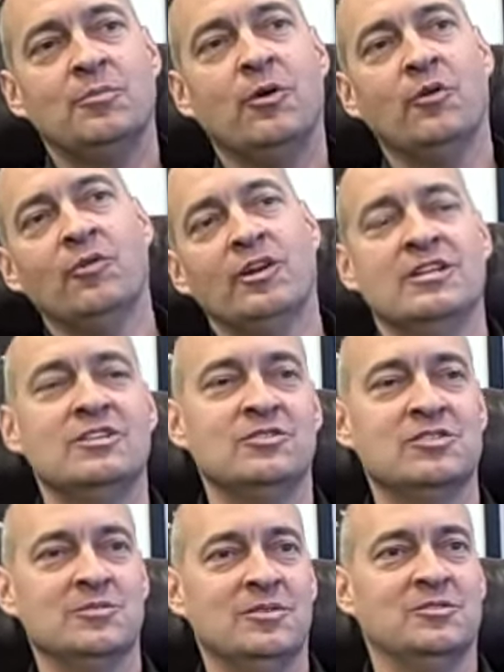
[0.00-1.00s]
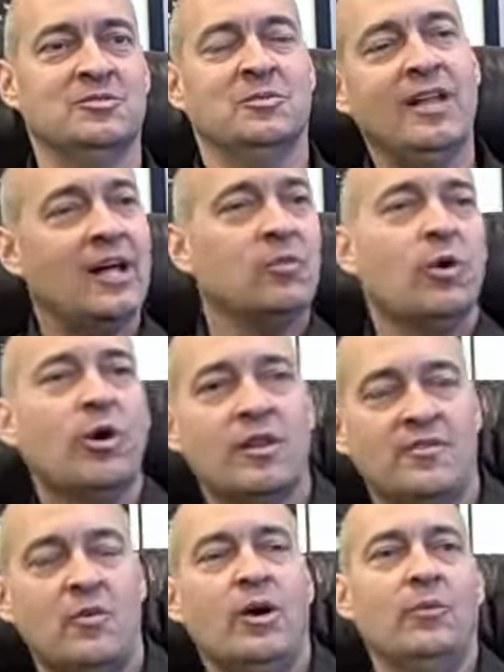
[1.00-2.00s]
over to do some Gladwell,
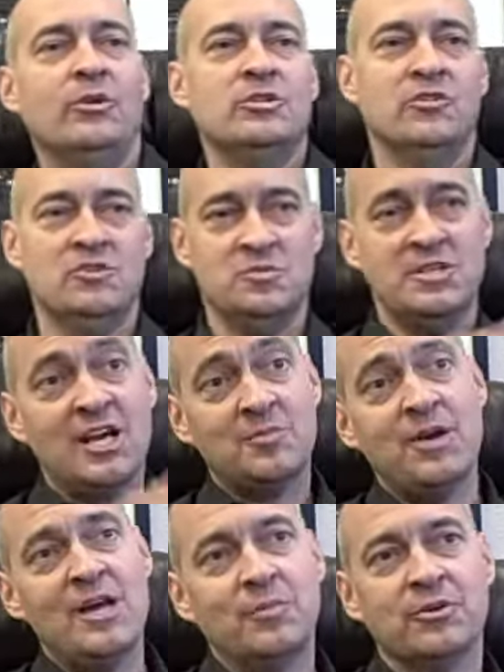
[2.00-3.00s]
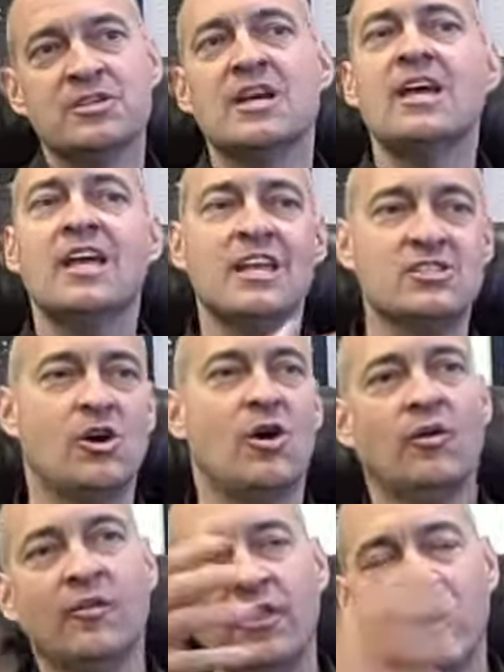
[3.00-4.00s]
and if I want to reach over some tech papers, it's
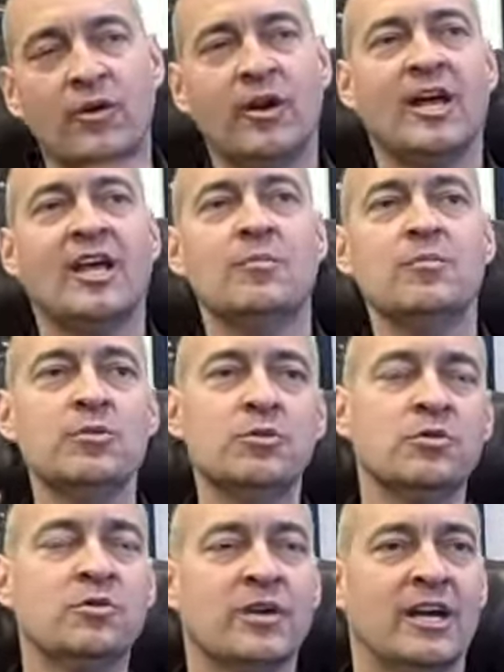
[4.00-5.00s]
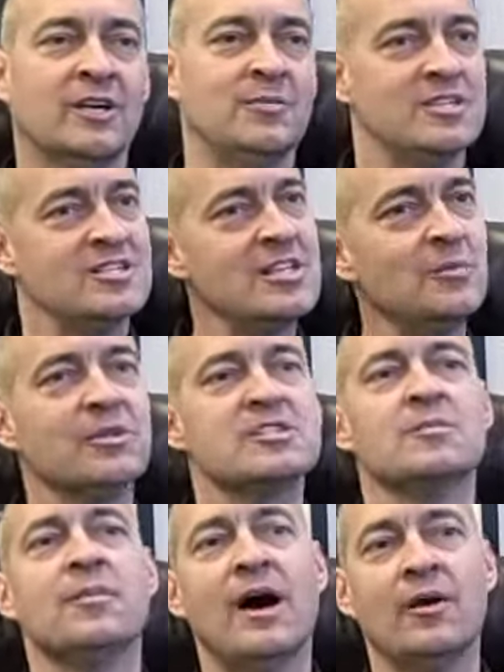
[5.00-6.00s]
all there, and I can move, and I can be
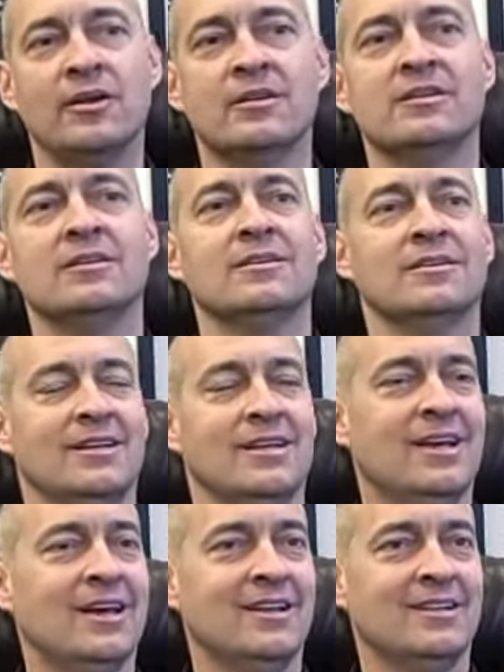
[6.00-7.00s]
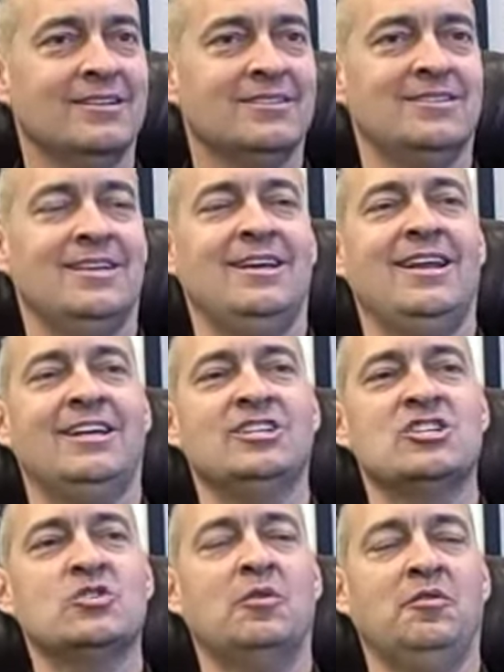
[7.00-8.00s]
seamless about it, and I can
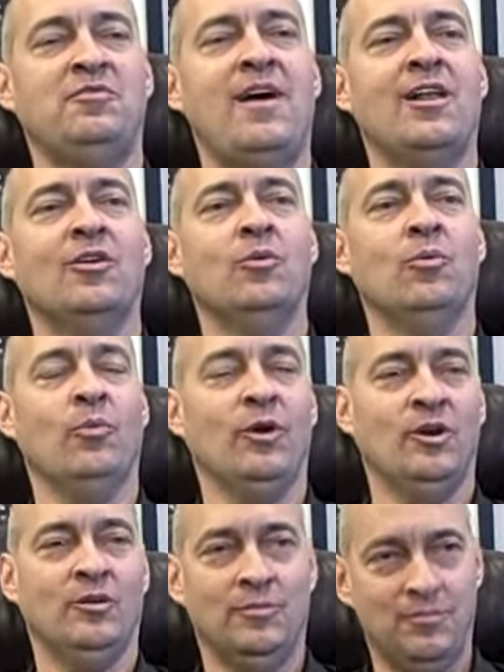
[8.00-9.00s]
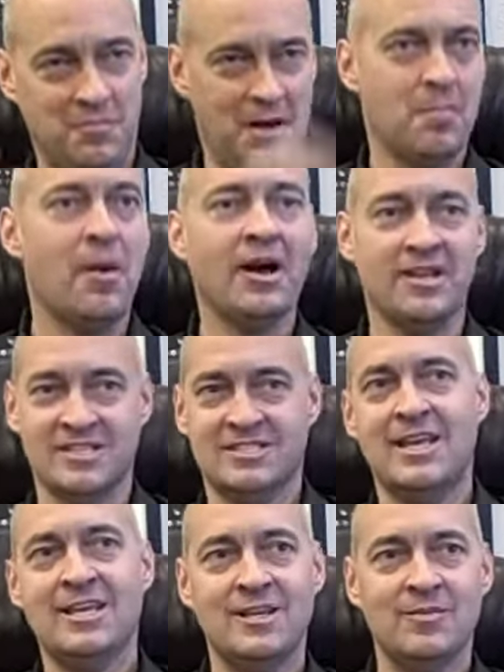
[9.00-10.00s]
just sort of follow where my mind is
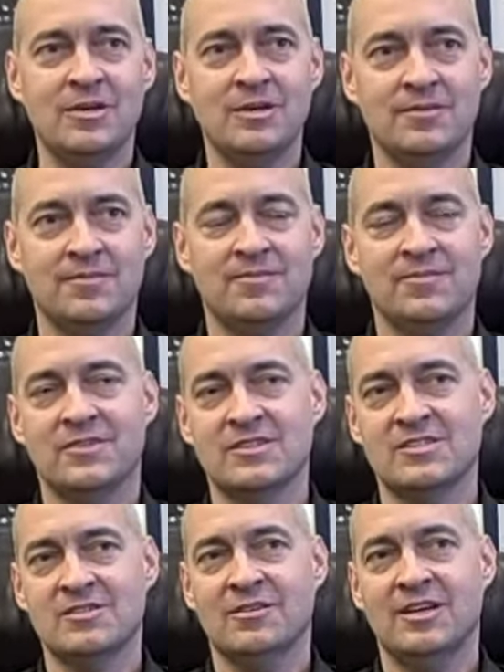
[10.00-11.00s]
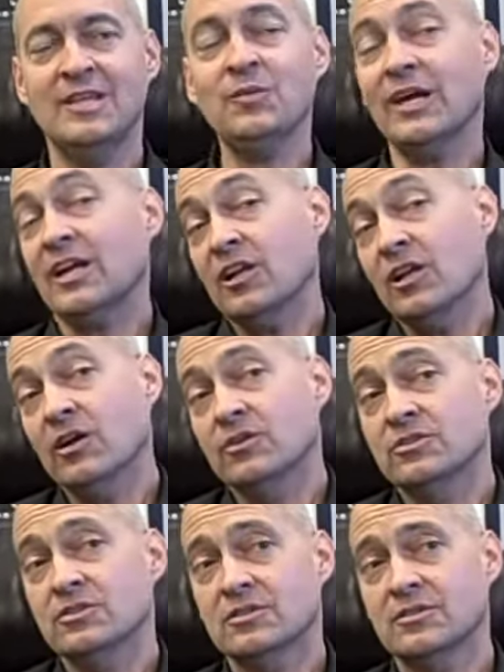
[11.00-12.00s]
taking me. And so I think we're getting
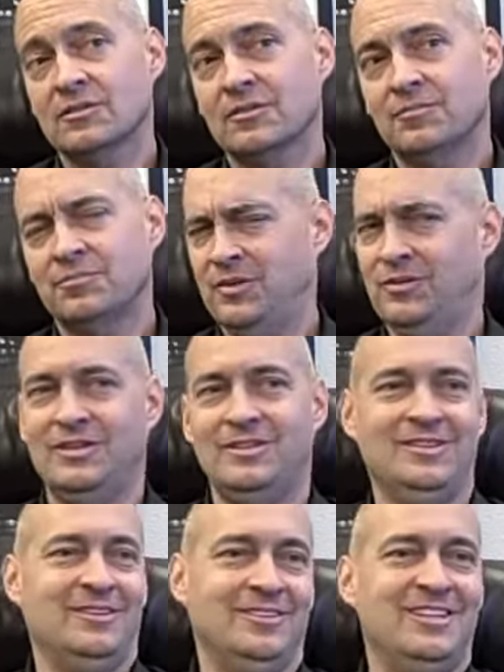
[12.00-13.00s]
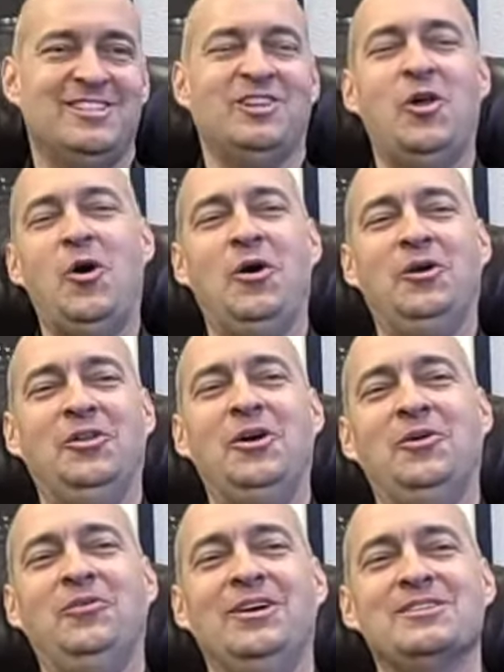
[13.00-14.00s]
close, but it's a long,
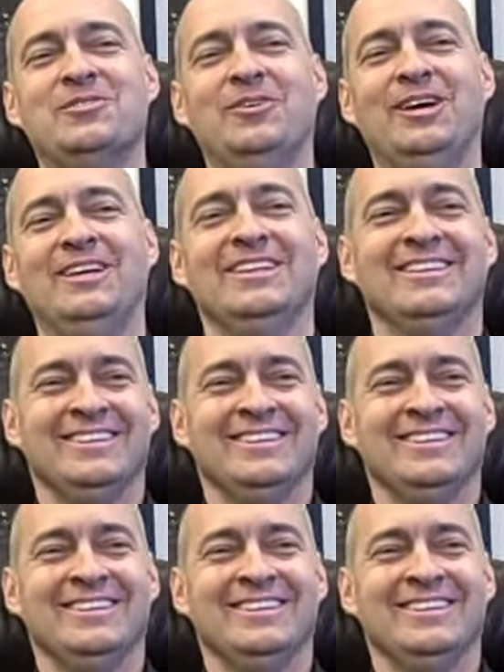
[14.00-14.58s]
long ways away.